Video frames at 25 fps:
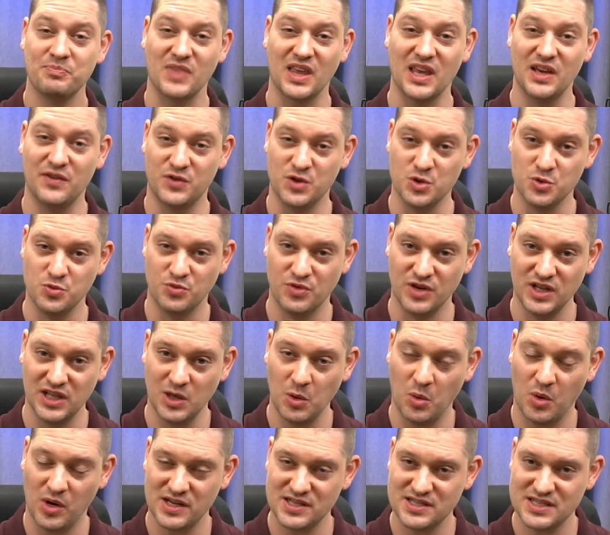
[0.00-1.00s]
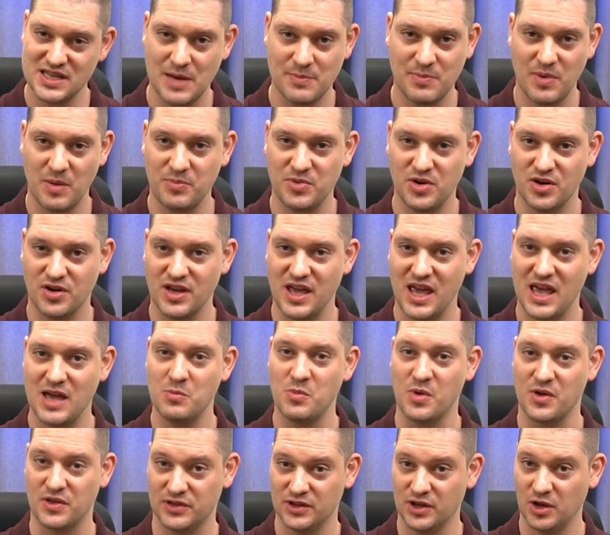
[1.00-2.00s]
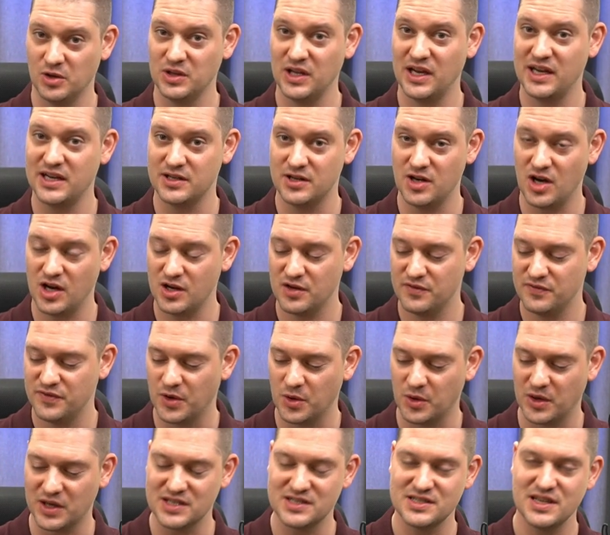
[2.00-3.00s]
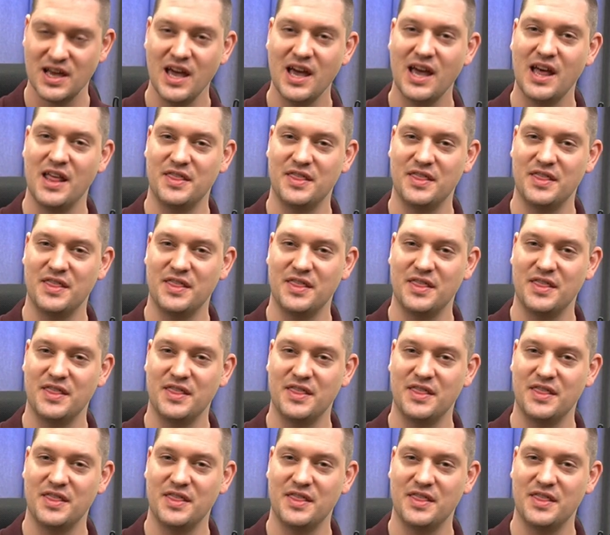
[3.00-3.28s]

If you really want to step up your game with low light and autofocus,